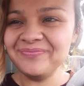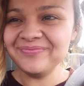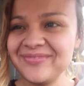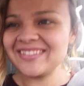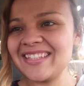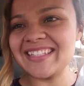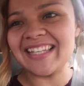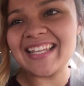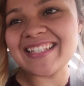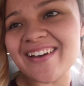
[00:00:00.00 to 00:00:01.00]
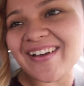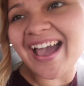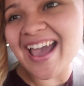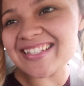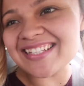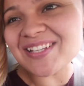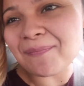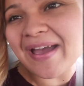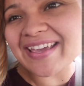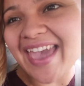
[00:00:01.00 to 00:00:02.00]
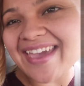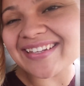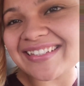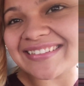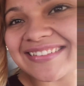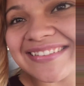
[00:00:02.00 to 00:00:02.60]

so let's go guys let's go buy a cake